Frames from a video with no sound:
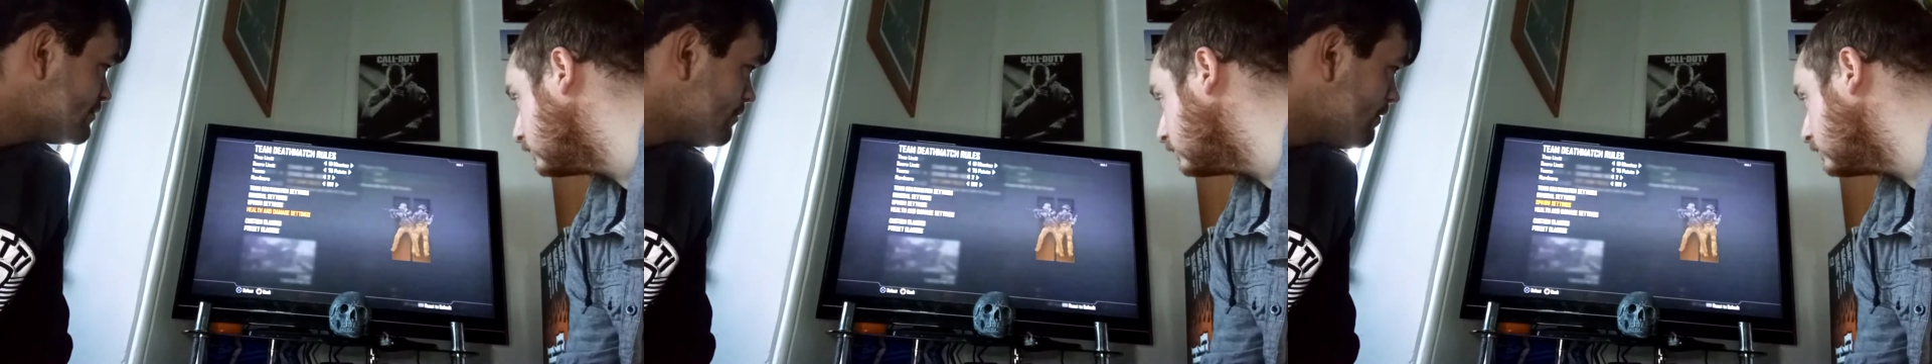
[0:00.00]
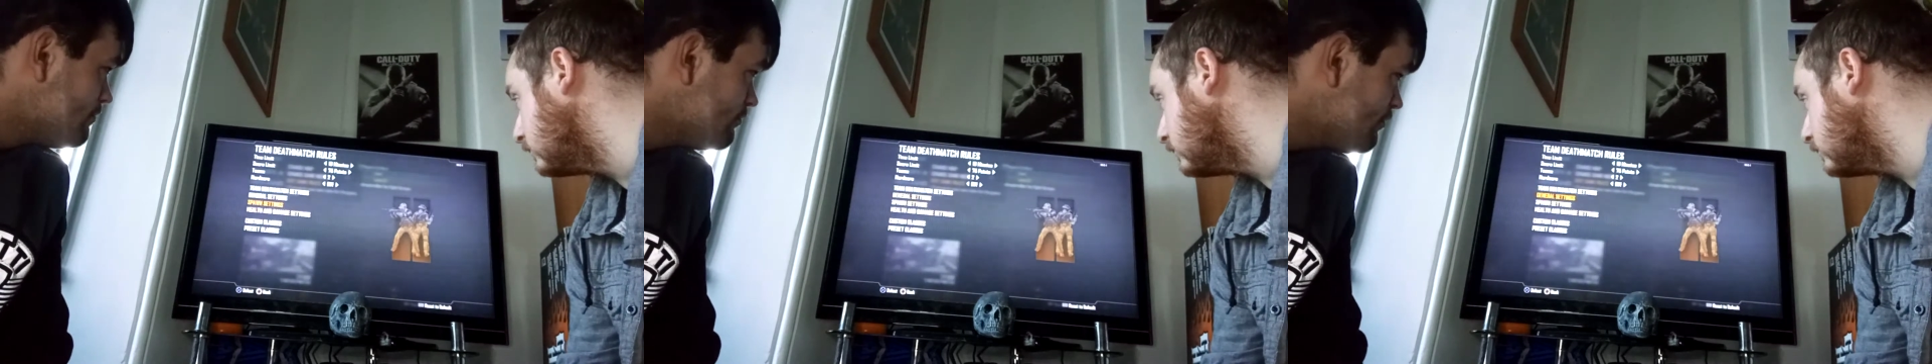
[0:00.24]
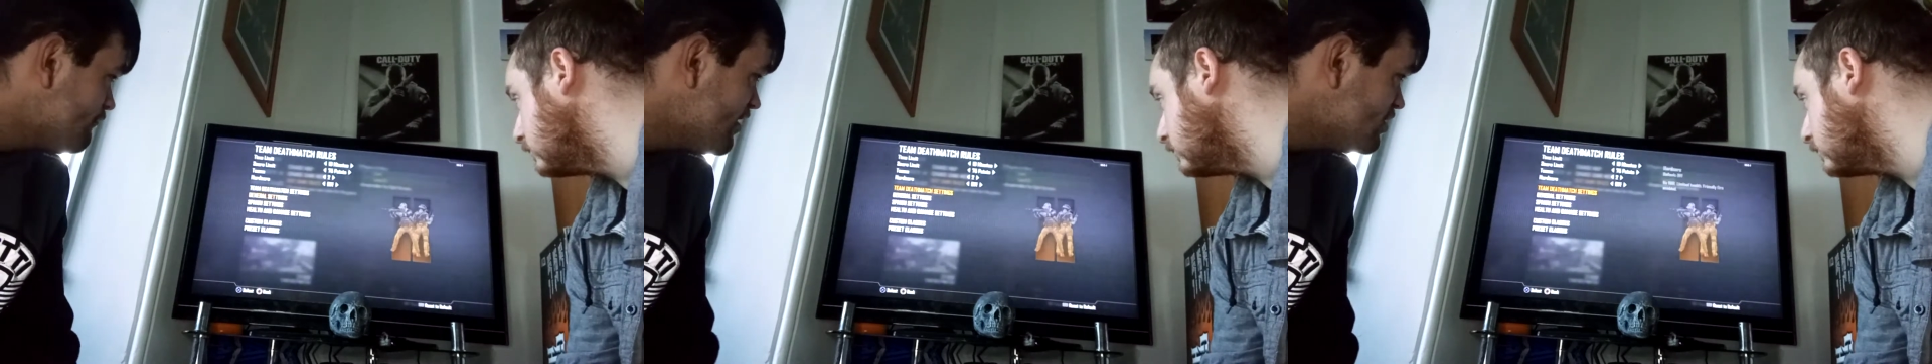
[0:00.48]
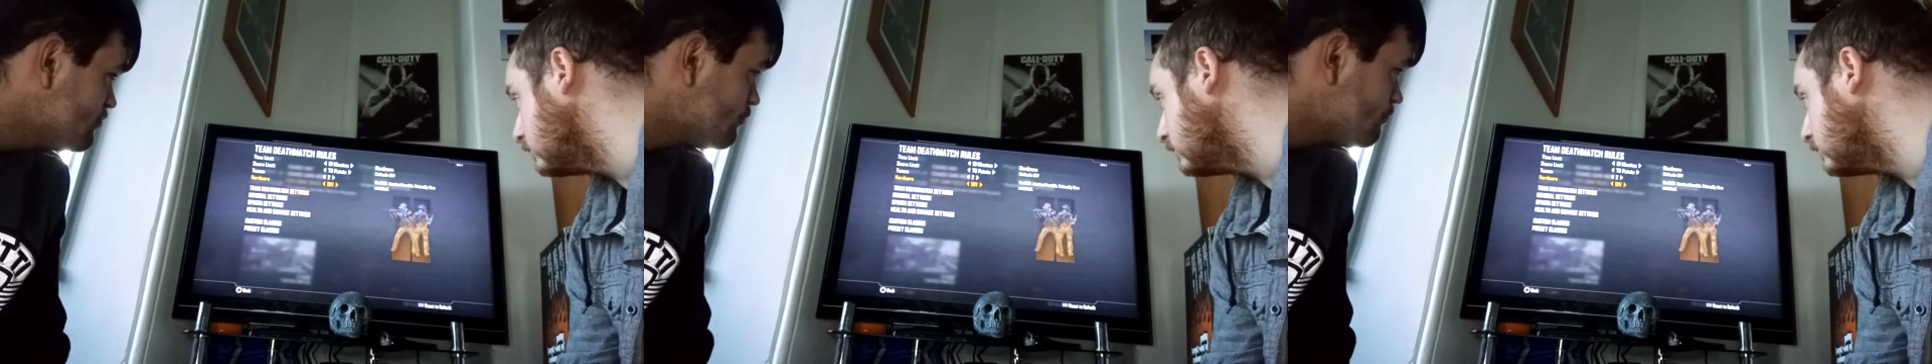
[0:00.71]
would want. The
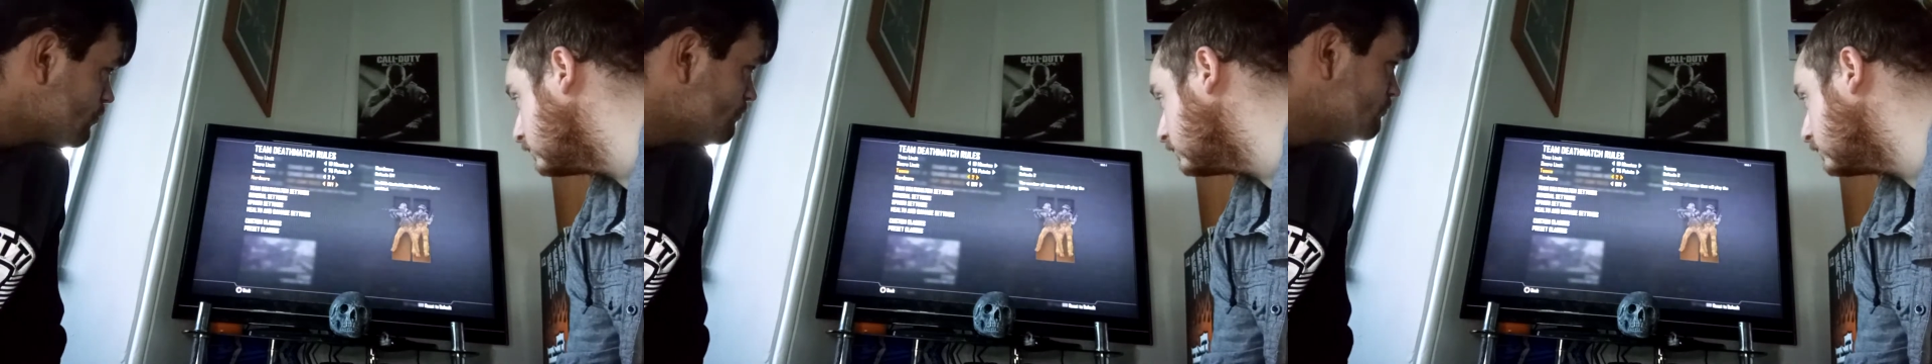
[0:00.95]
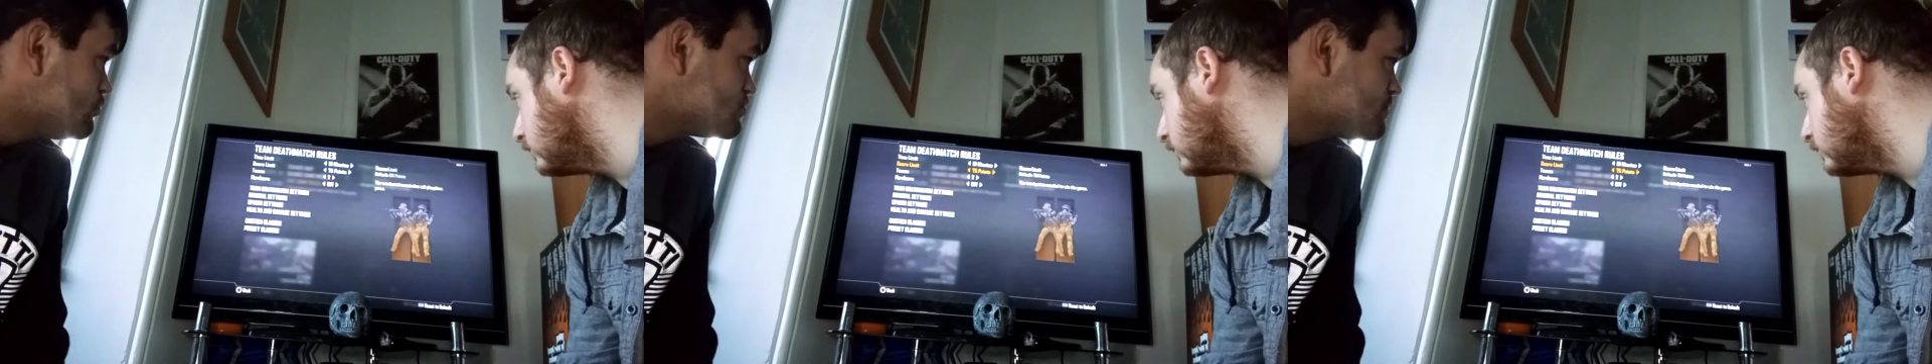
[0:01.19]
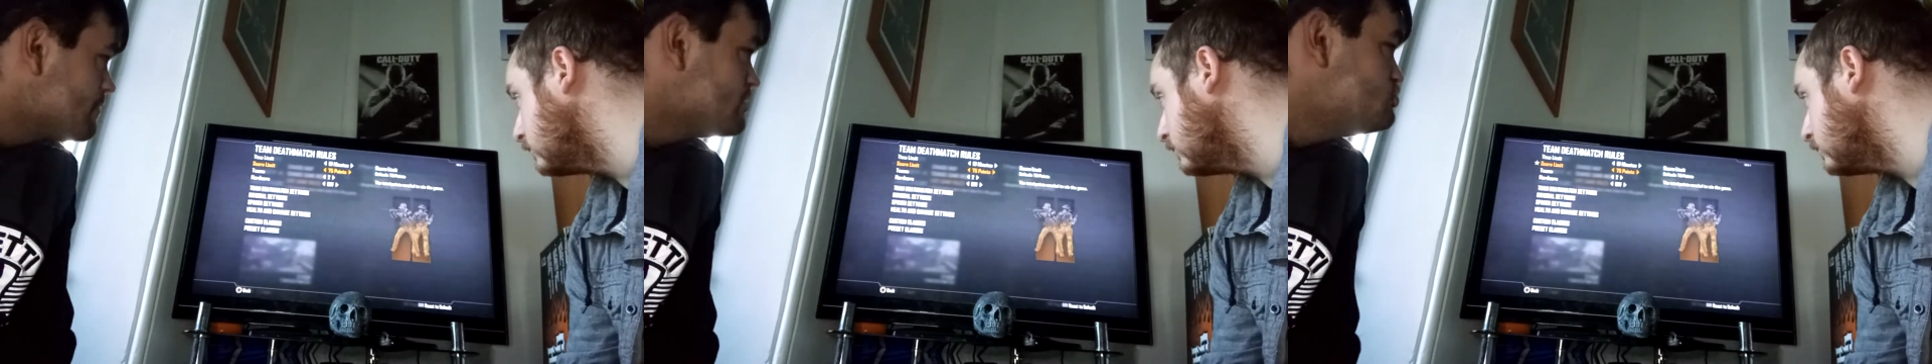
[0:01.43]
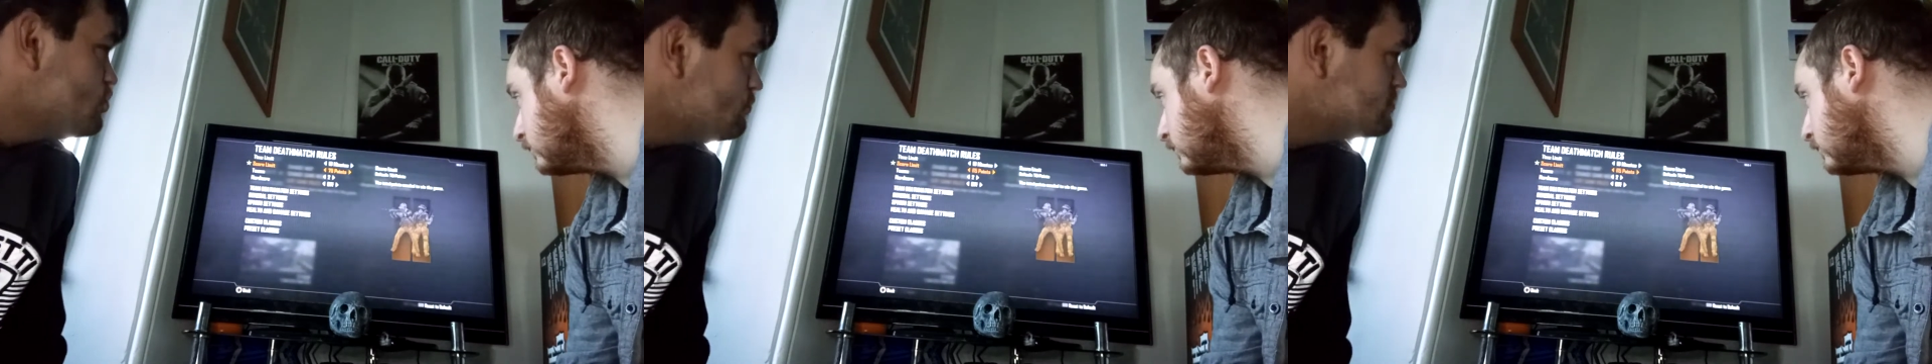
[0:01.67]
fans would want most probably
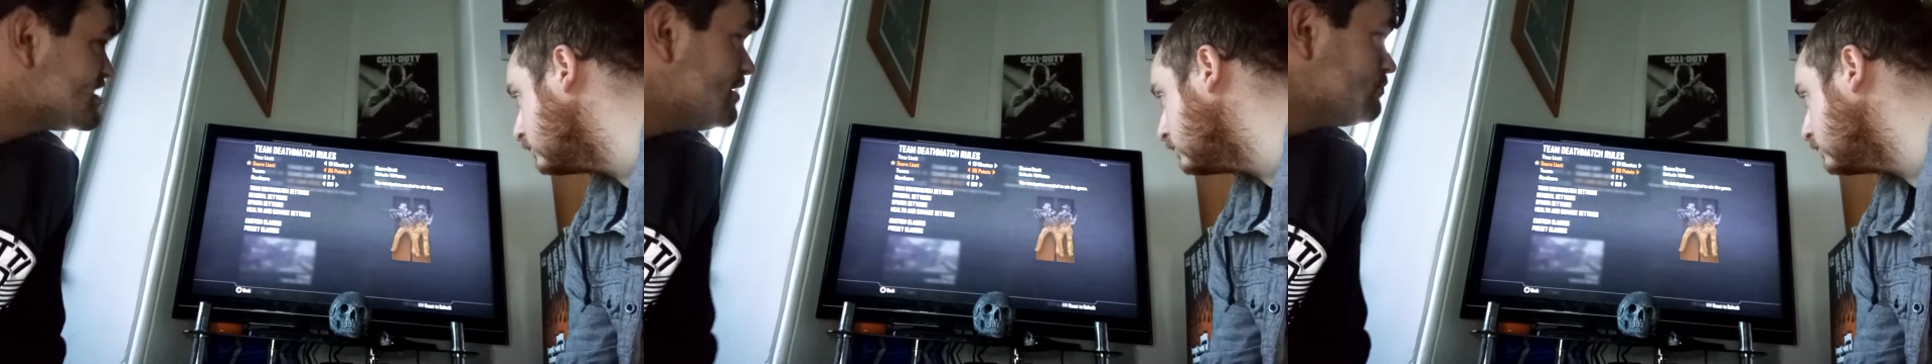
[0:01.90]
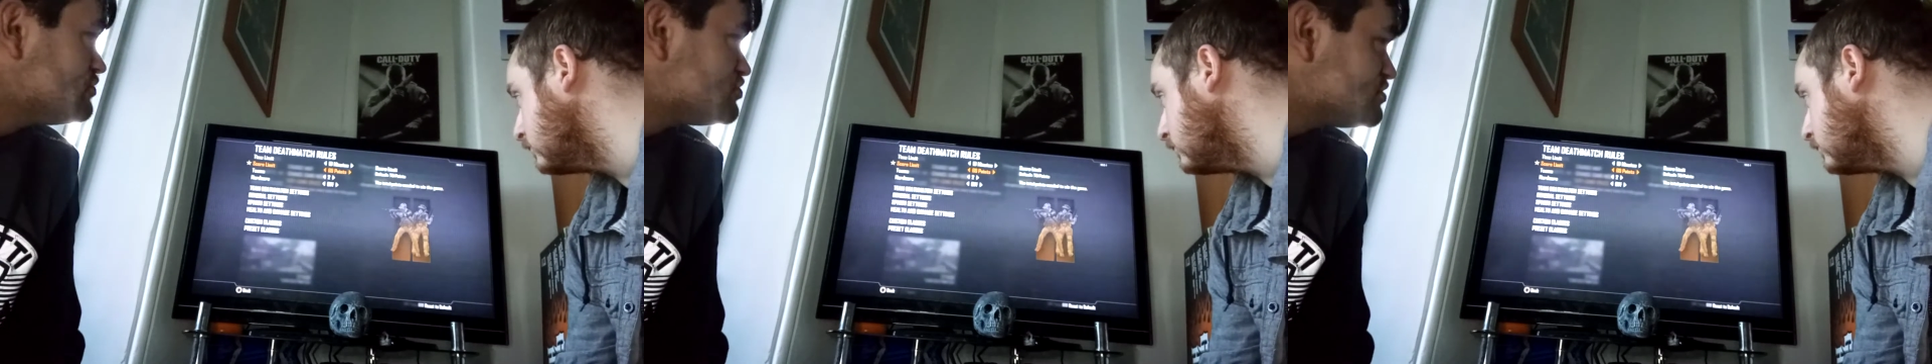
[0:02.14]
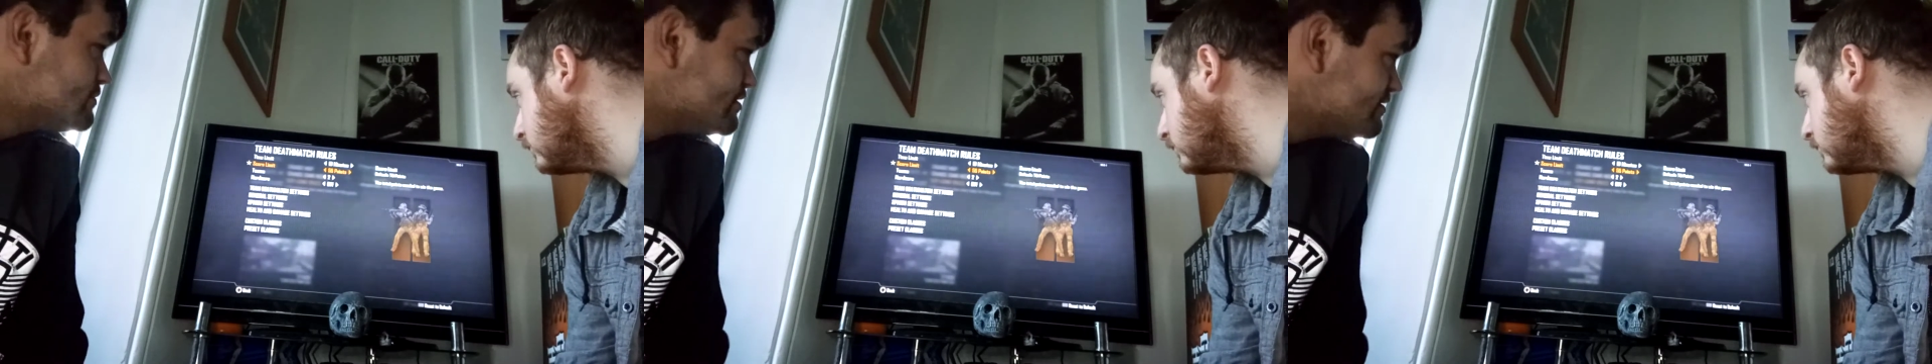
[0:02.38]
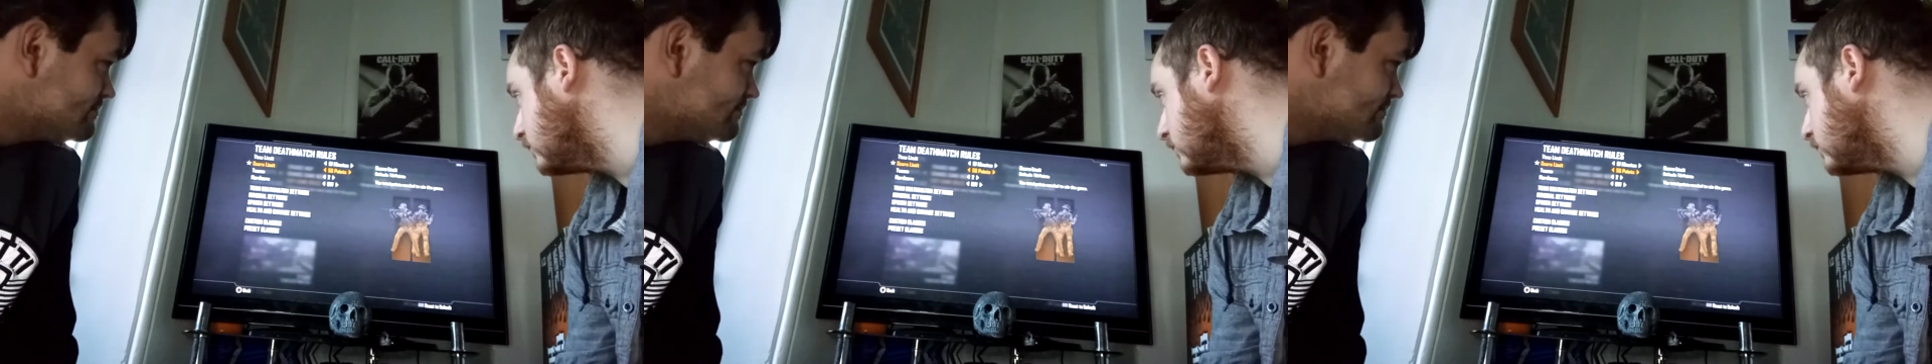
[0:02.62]
Nuketown or something.